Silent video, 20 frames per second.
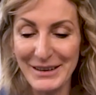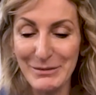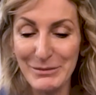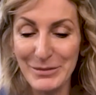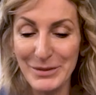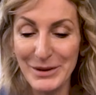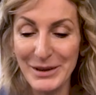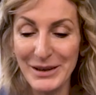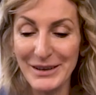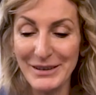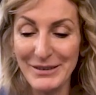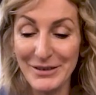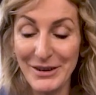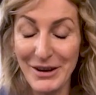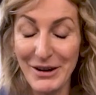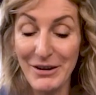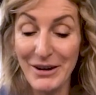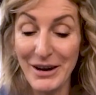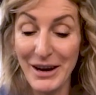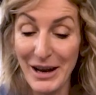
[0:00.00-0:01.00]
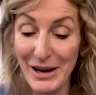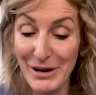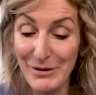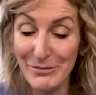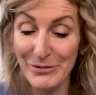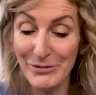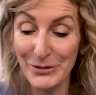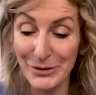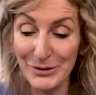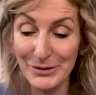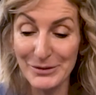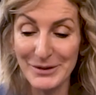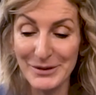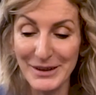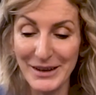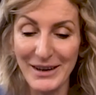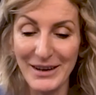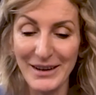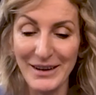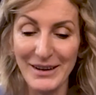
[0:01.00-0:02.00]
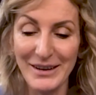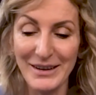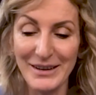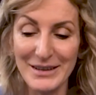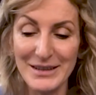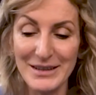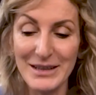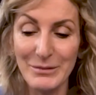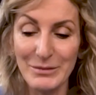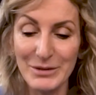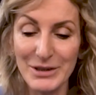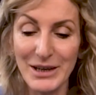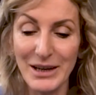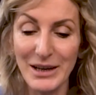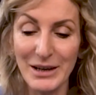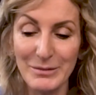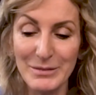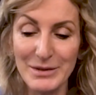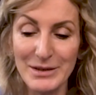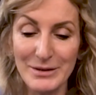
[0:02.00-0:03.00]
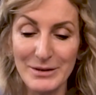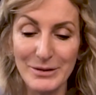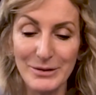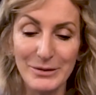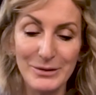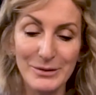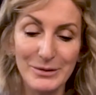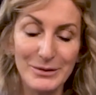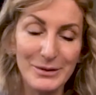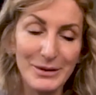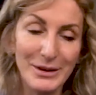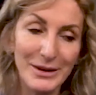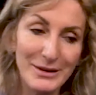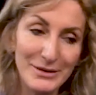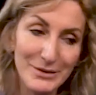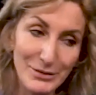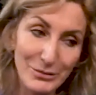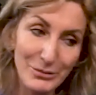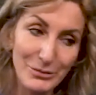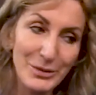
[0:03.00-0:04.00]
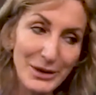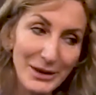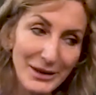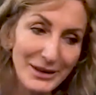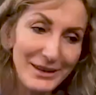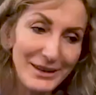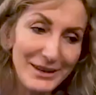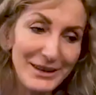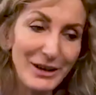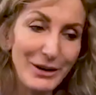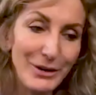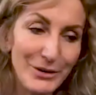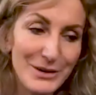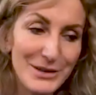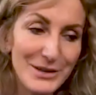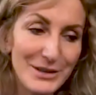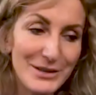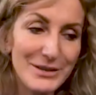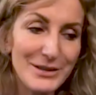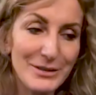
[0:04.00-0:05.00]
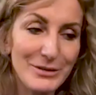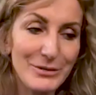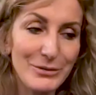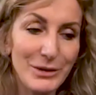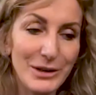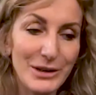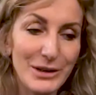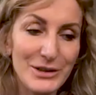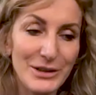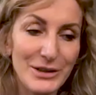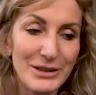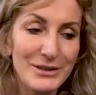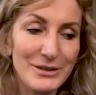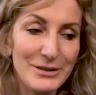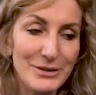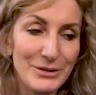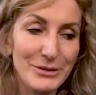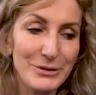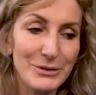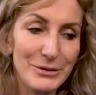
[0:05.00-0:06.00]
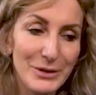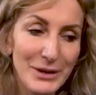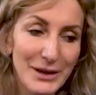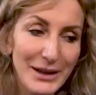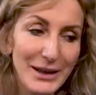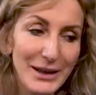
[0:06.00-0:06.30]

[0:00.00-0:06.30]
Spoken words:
be very helpful sometimes to be in a hostage situation, to